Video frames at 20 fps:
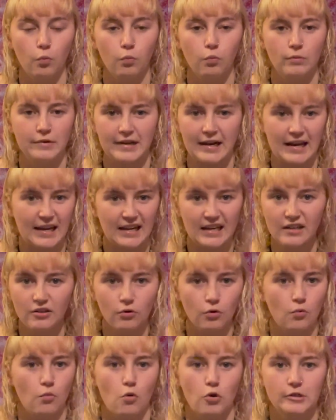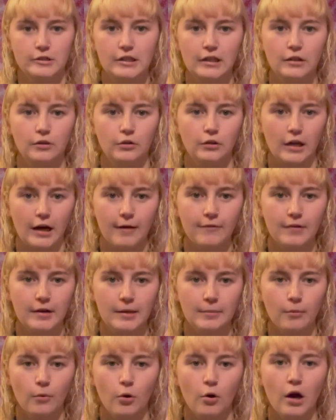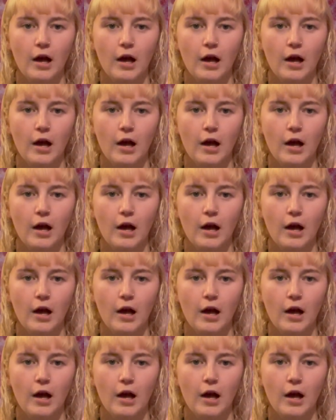need or want in your life anymore.